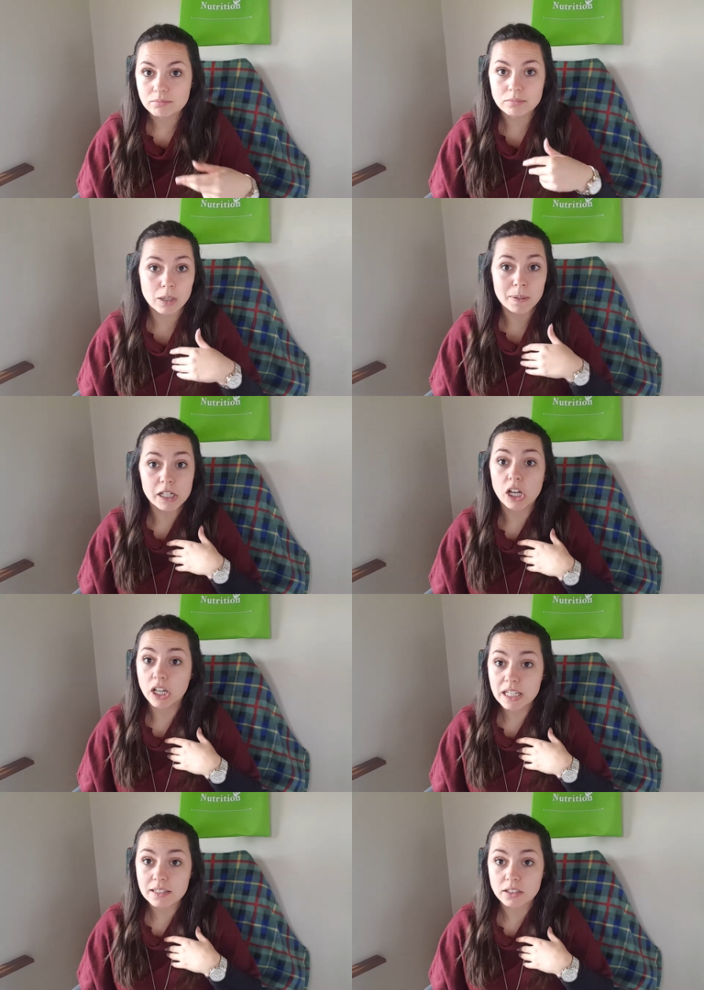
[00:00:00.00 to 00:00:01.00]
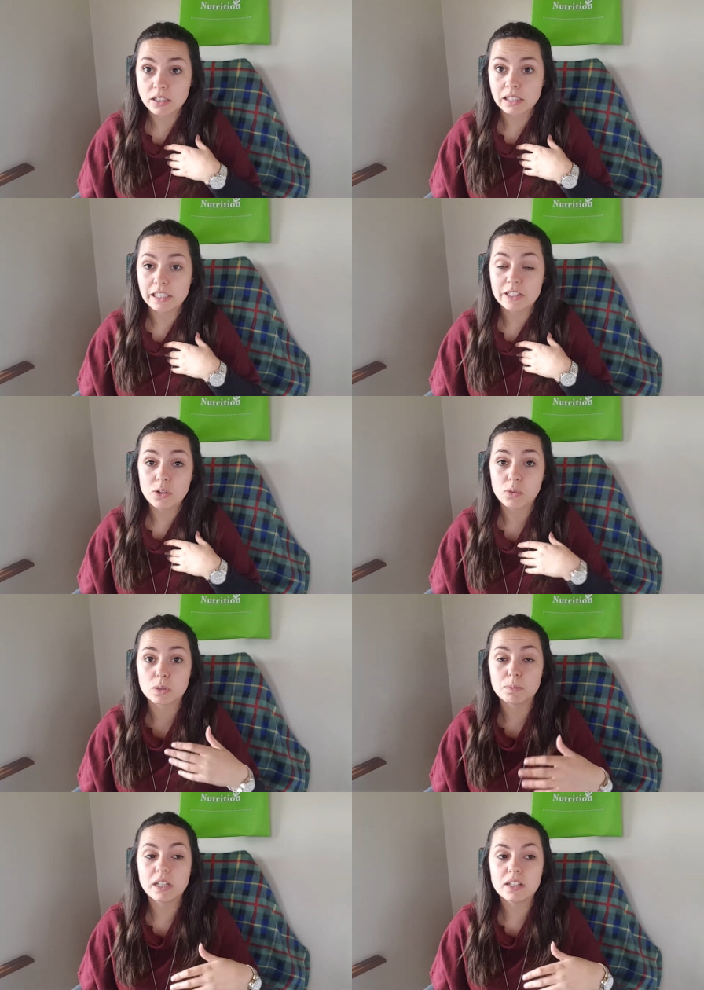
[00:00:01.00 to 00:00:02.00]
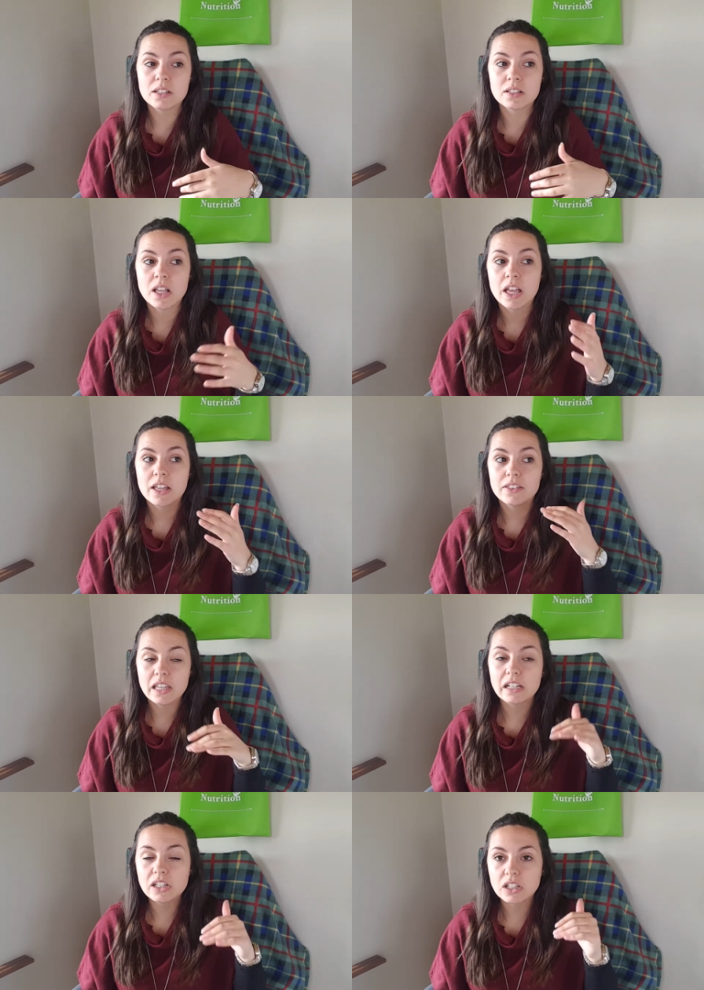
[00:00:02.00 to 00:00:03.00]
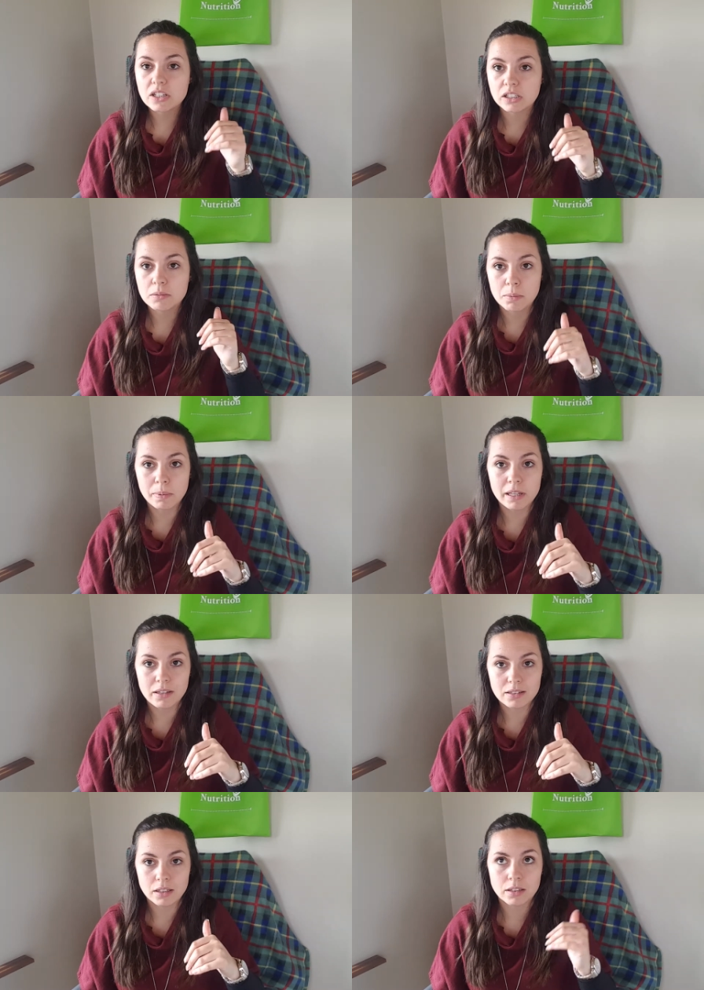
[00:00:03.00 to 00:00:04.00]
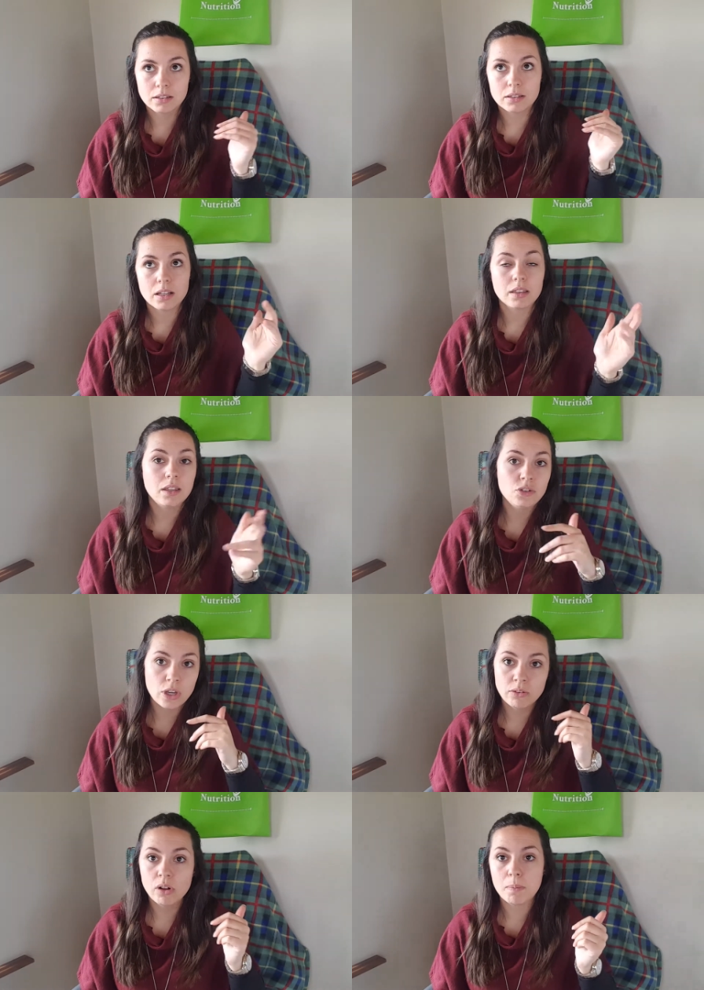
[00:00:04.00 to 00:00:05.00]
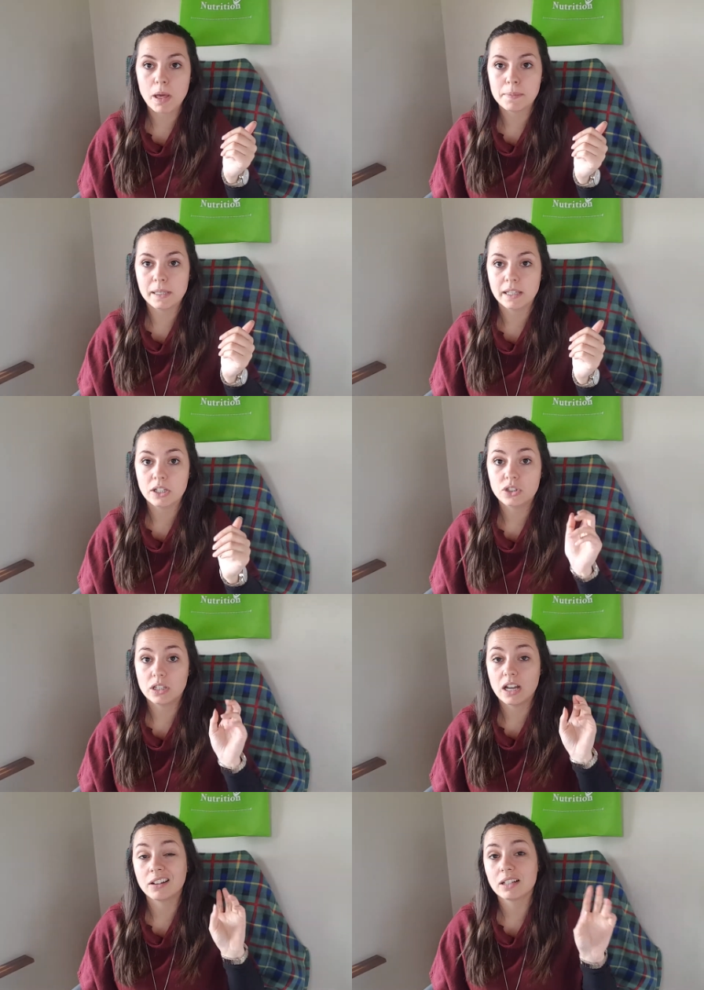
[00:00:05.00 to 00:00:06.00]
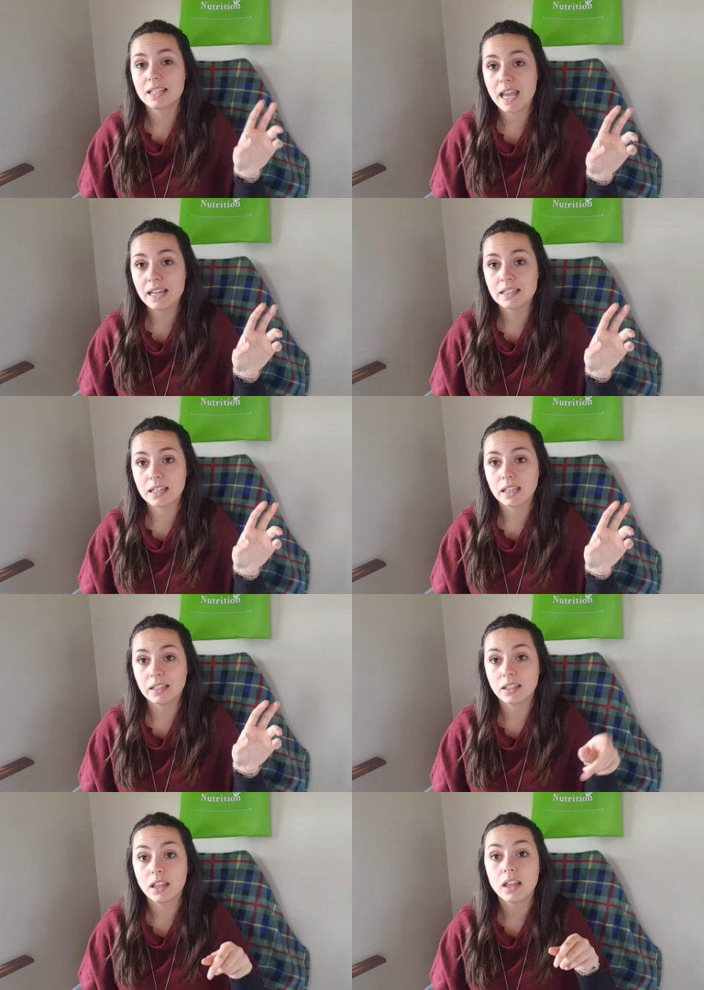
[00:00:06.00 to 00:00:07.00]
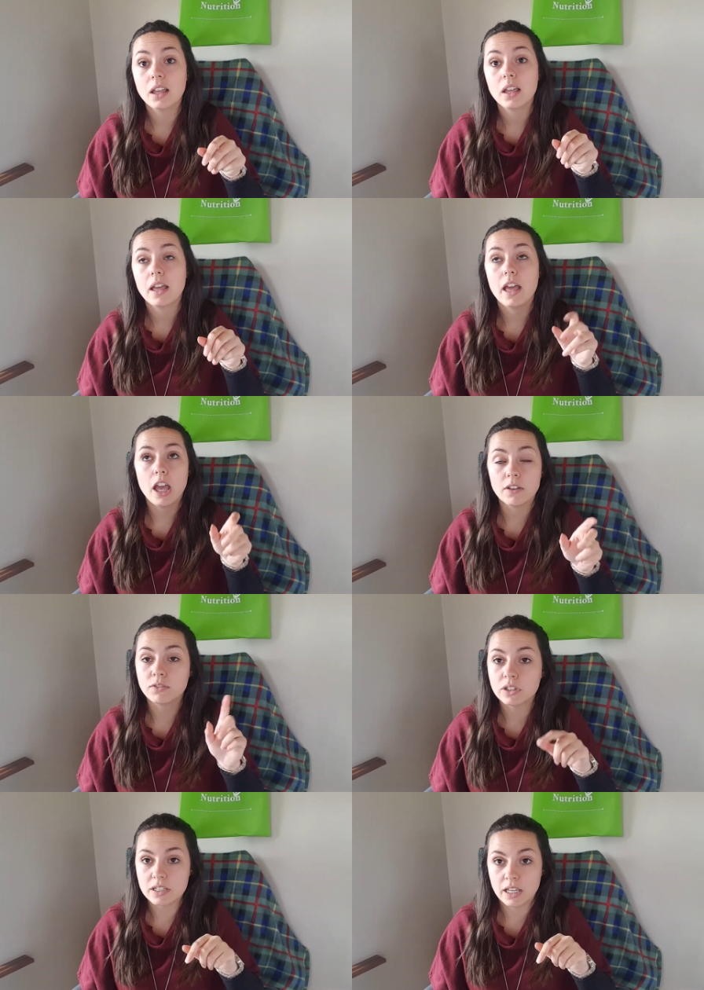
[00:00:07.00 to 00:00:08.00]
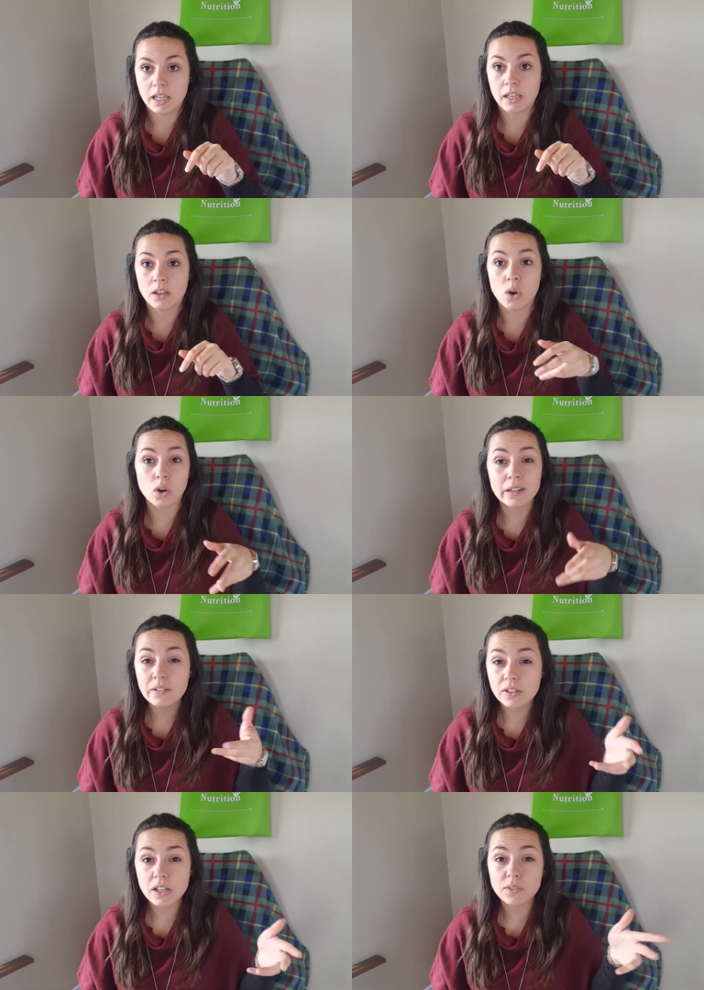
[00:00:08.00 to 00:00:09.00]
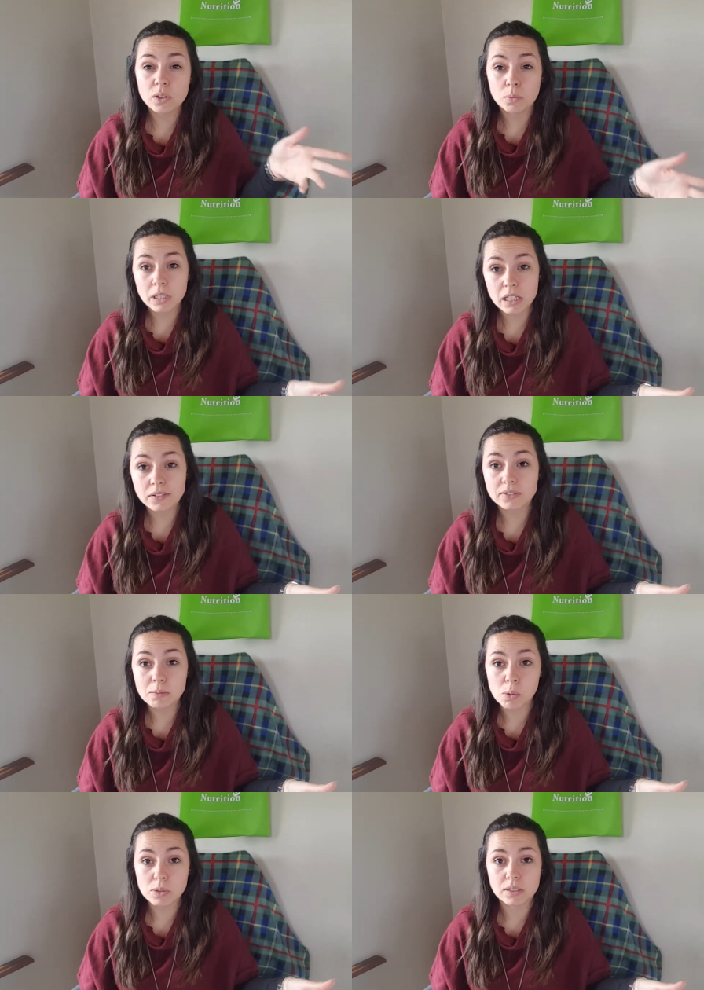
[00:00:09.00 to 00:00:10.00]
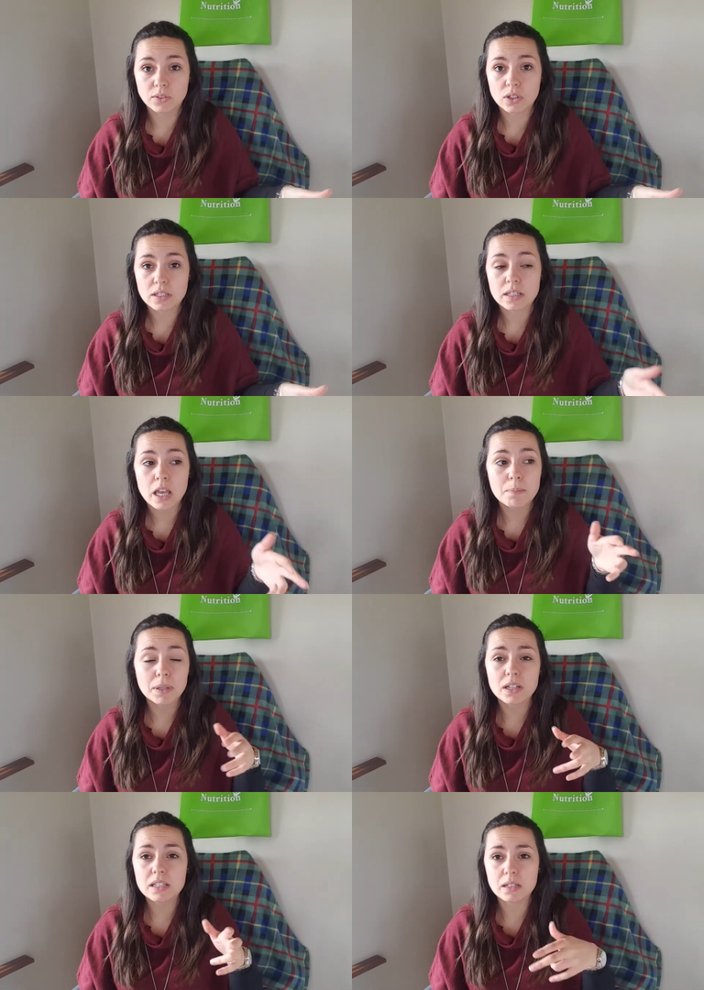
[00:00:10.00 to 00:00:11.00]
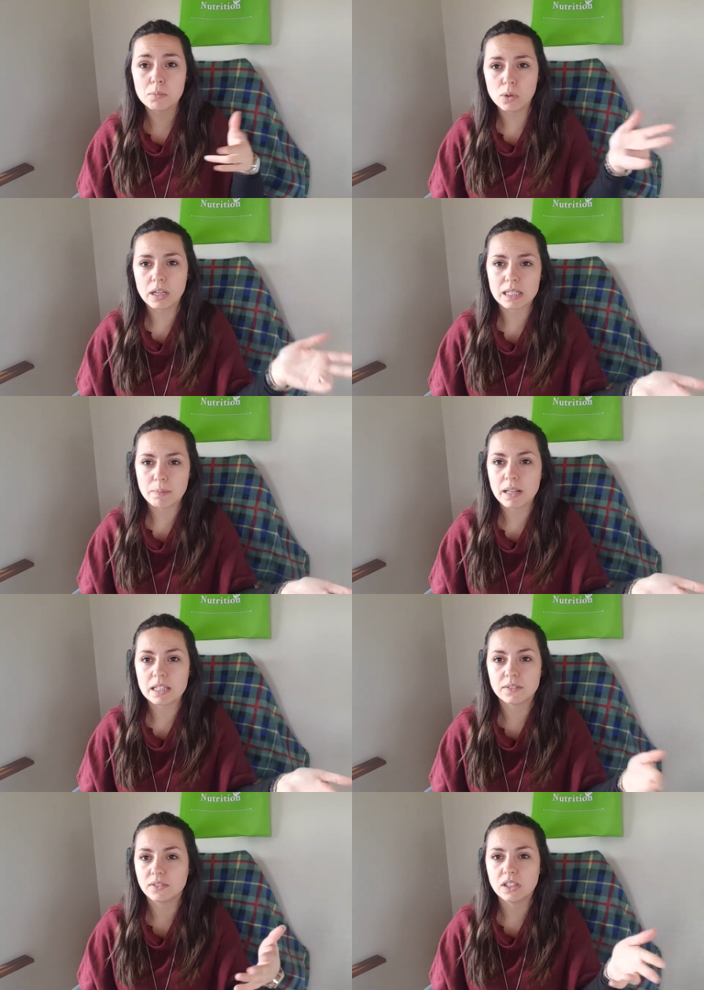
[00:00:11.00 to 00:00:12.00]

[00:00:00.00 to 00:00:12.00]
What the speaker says: I mean, I certainly don't, because they're not the type of places the general population are attending every day or even every week for most of us, because they're more expensive.